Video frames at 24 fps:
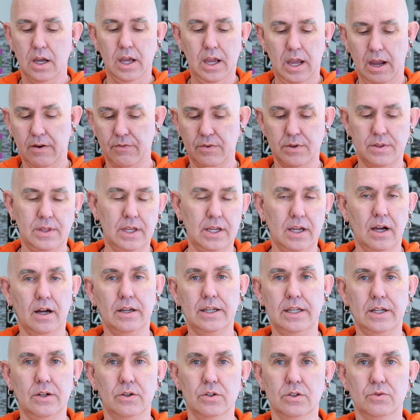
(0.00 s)
Everything
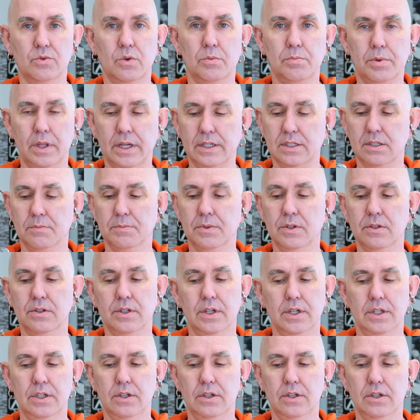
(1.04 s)
on here is replaceable.